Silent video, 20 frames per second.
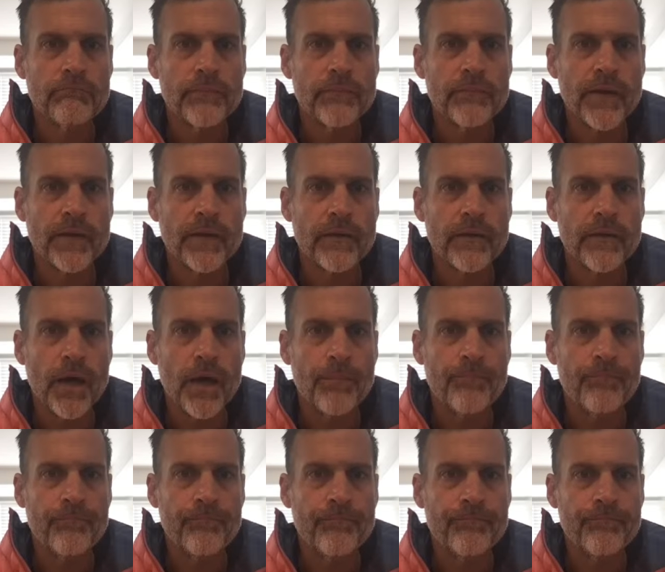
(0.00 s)

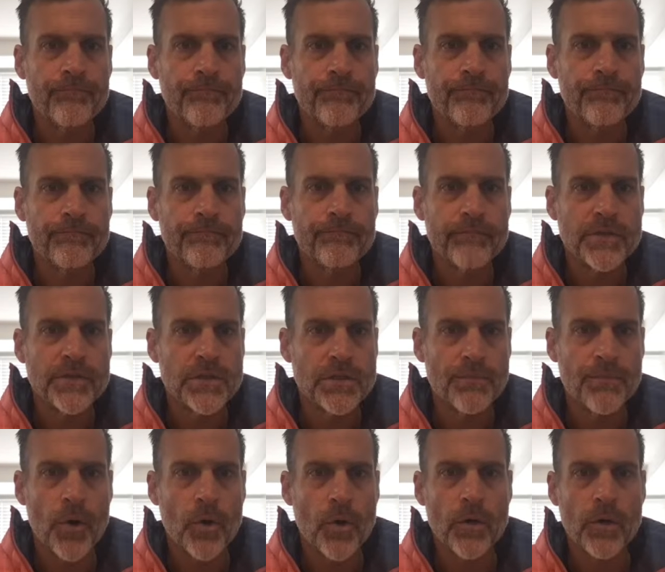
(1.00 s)
desktop
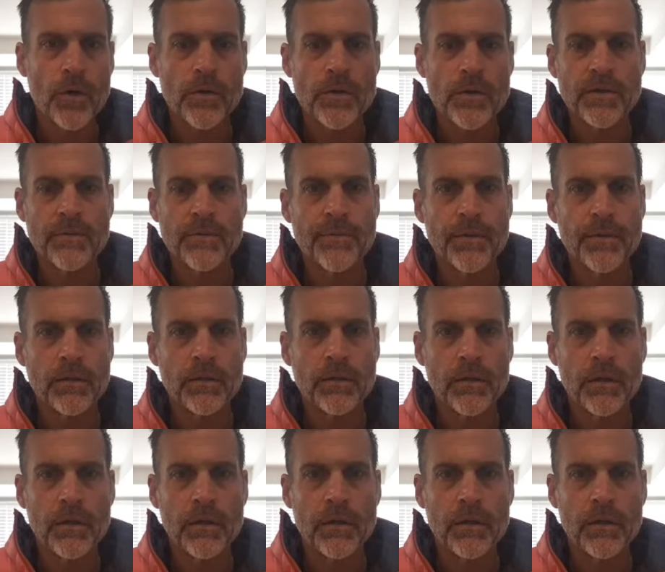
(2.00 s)
Shipoko or something,
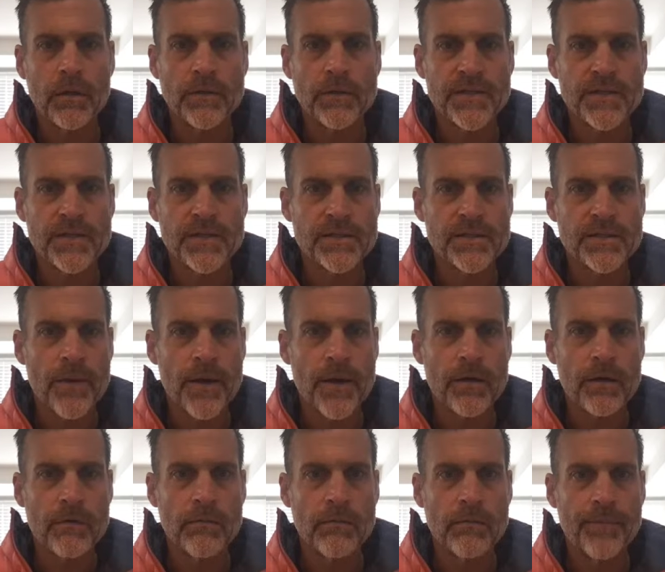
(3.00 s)
CNC
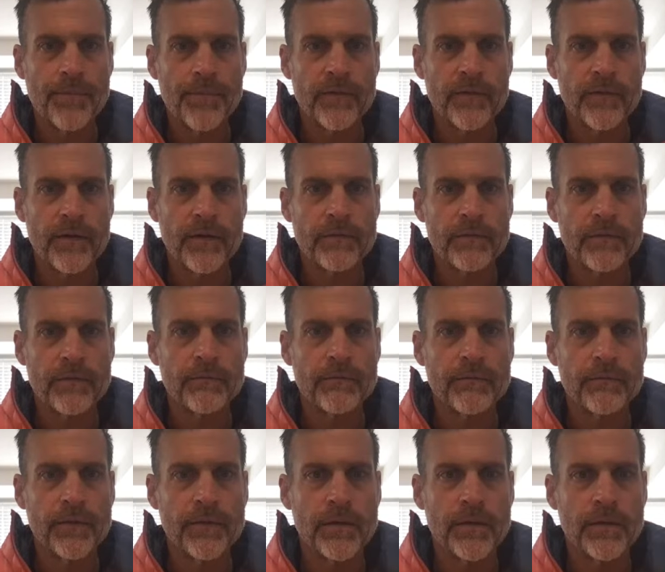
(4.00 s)
router based off of
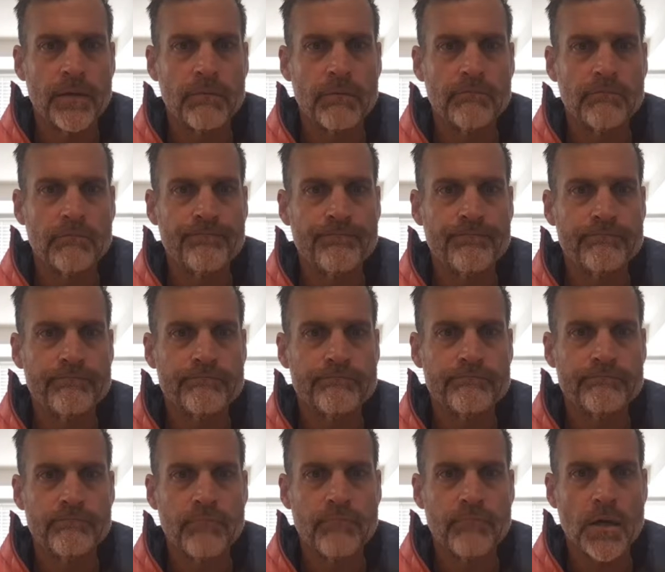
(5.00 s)
the
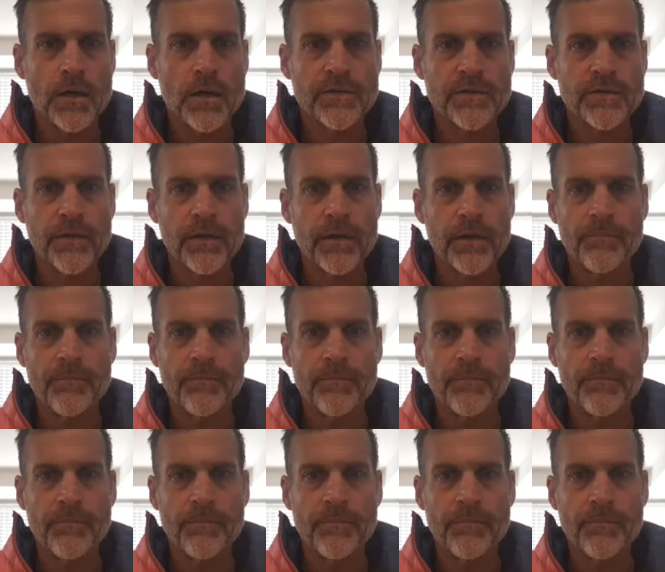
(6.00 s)
marks of there.